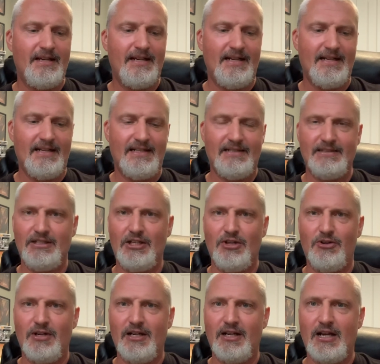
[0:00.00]
uh, you know,
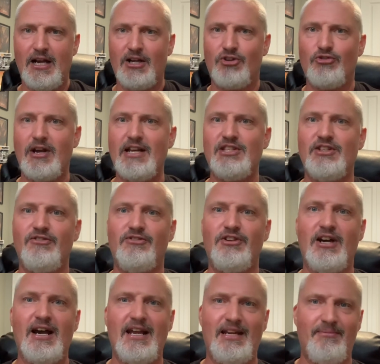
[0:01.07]
a, aggressive
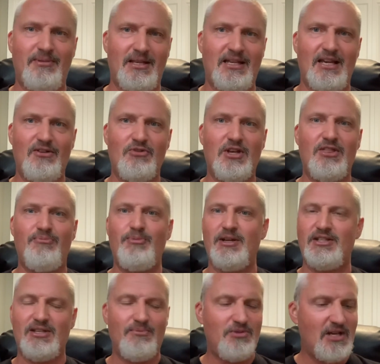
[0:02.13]
guy to begin with, but
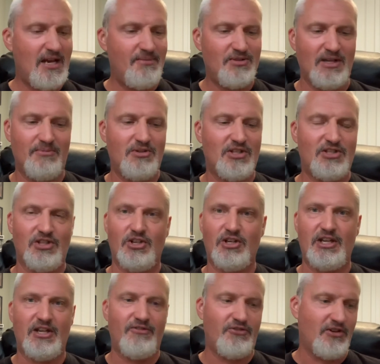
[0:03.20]
sometimes I'm just
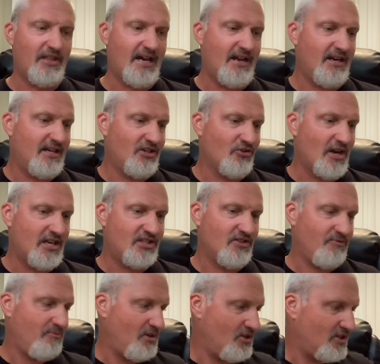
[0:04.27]
looking for that aggressive
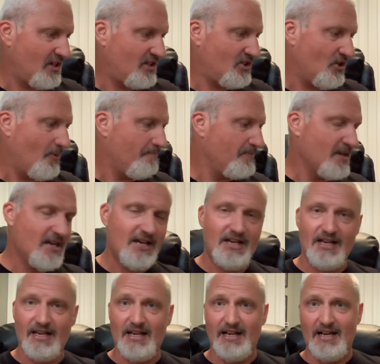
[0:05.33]
music. So
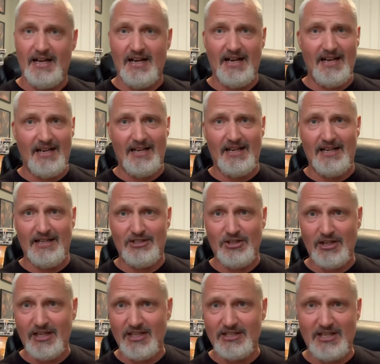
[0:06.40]
I, uh,
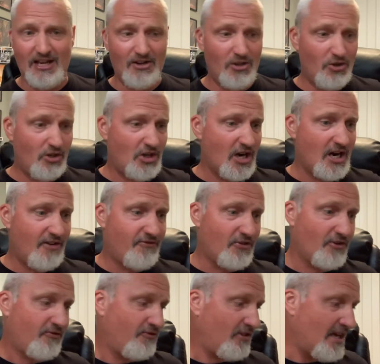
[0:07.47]
took his download card
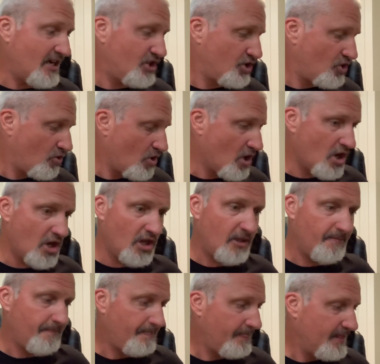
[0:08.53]
for Fleshcrawl,